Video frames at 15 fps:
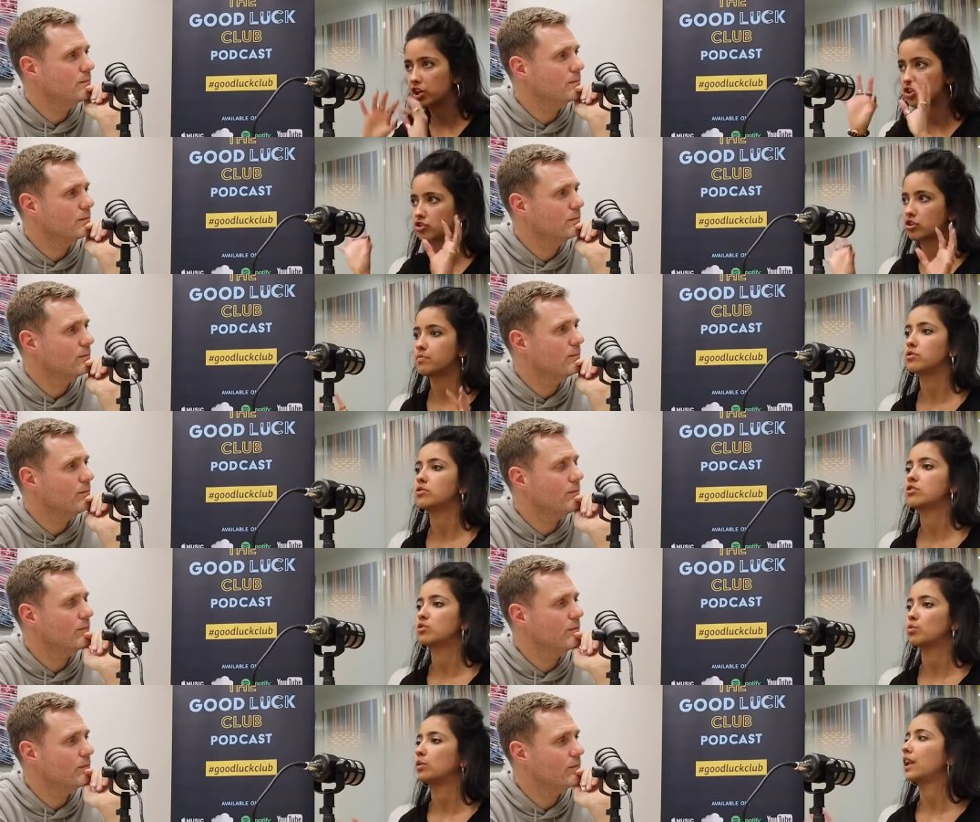
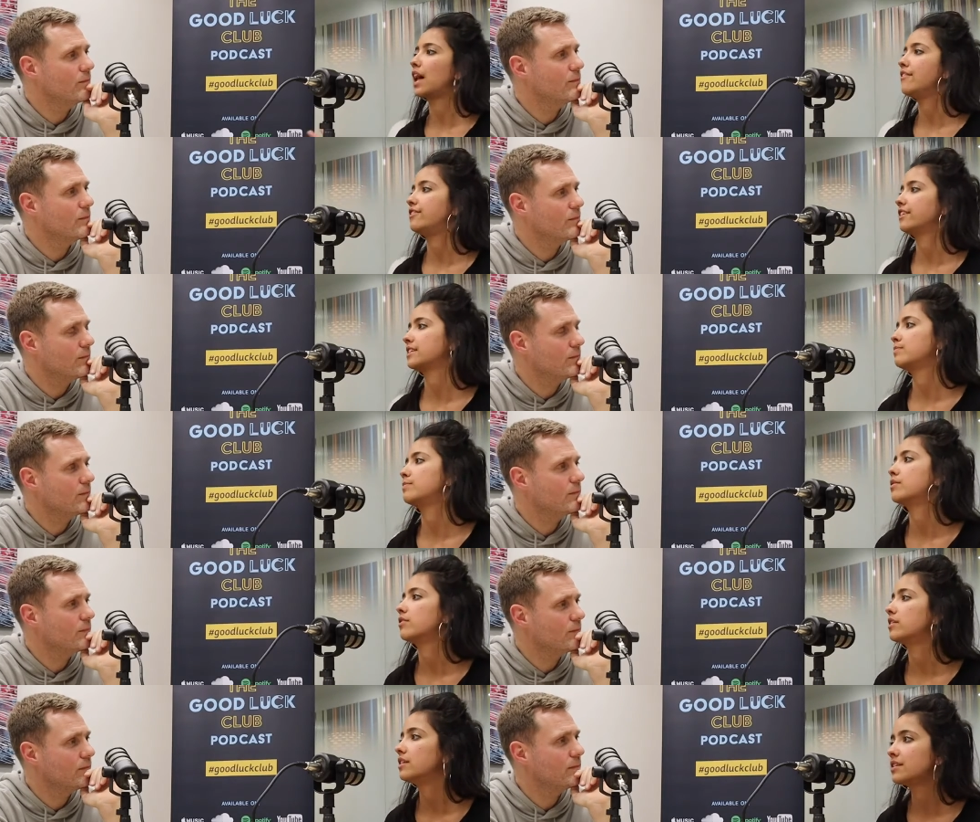Speaker 1: contributes to a life
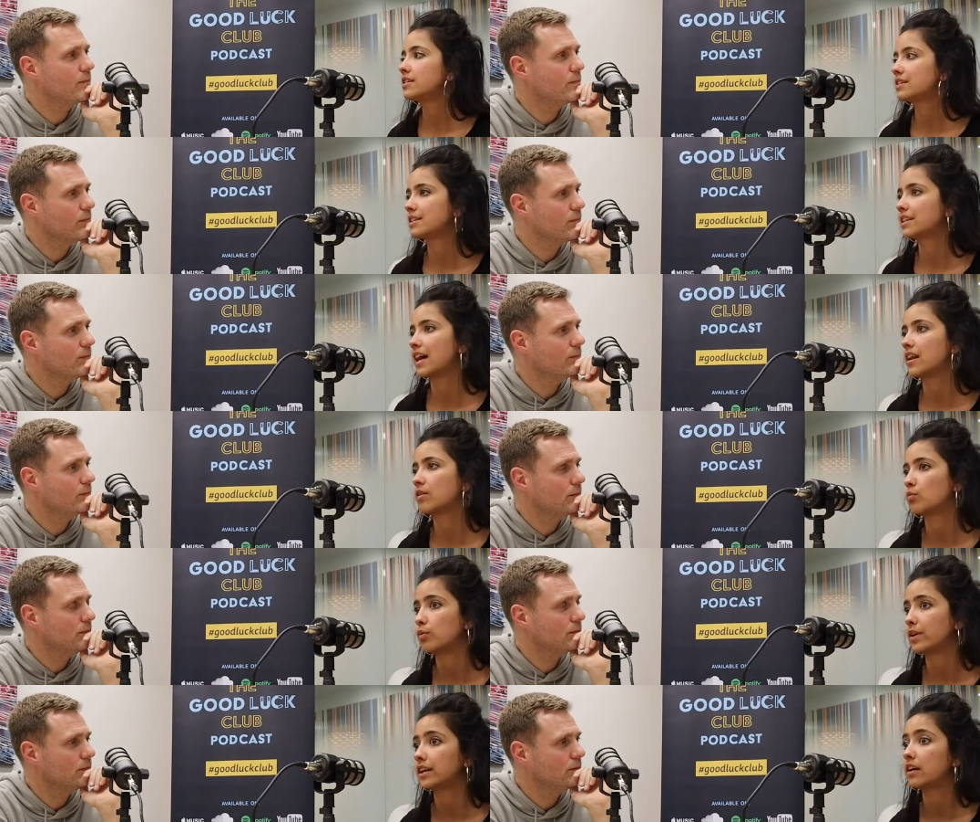experience
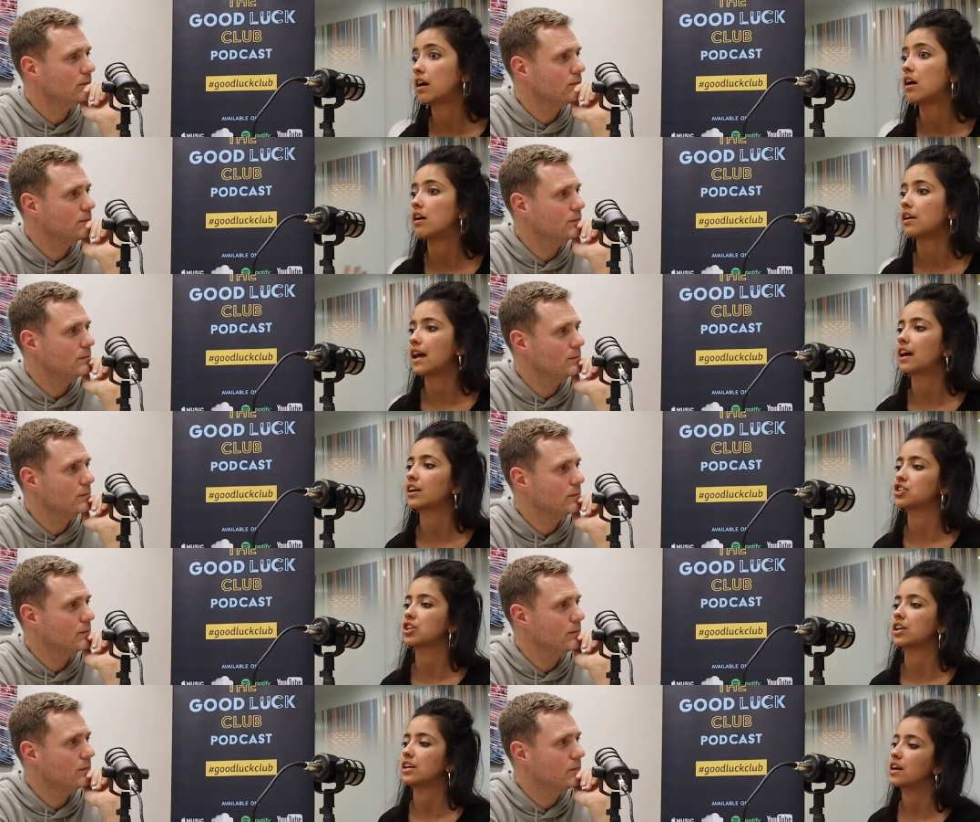that we can't
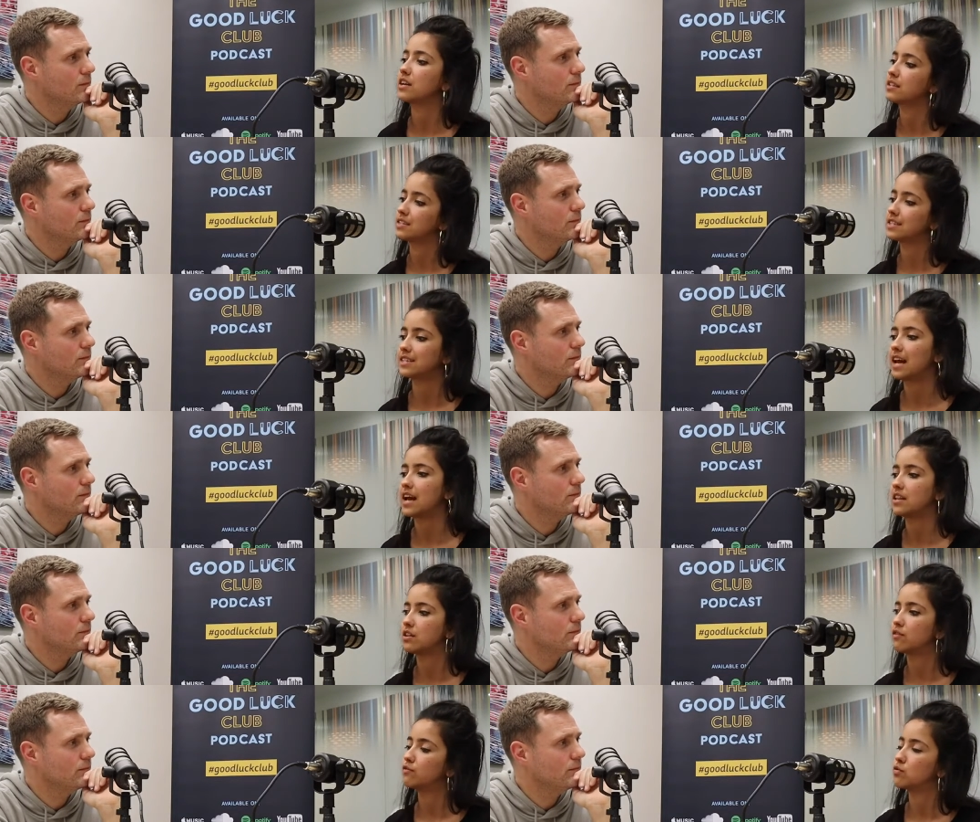actually
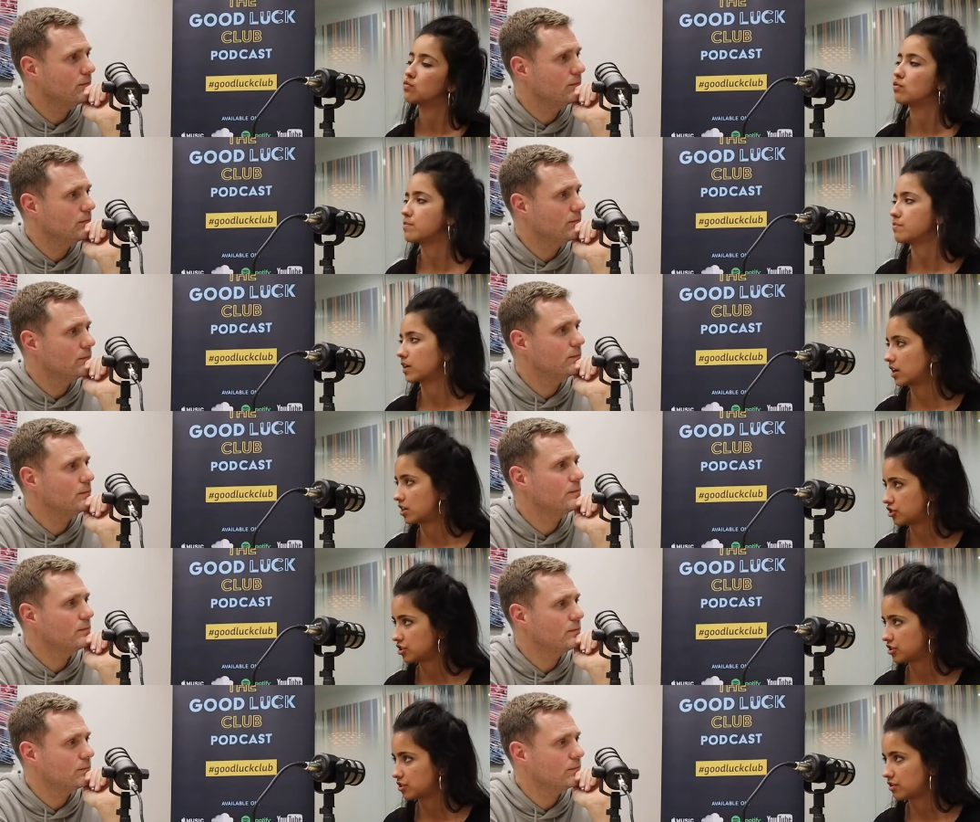understand the full
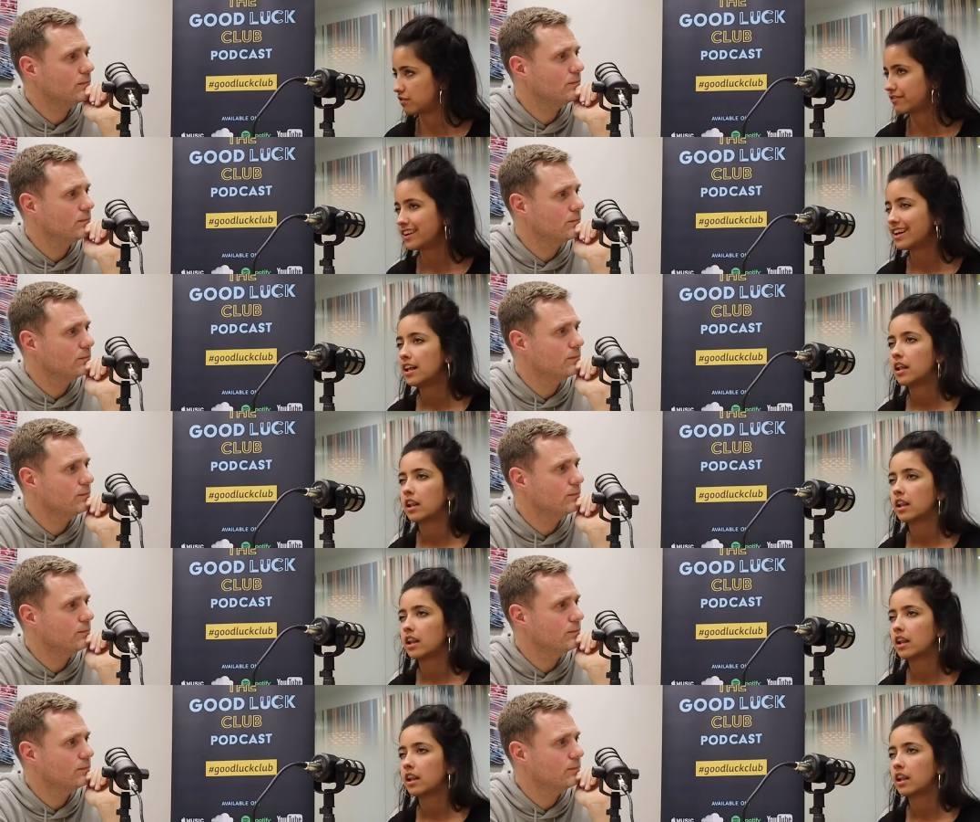repercussions of.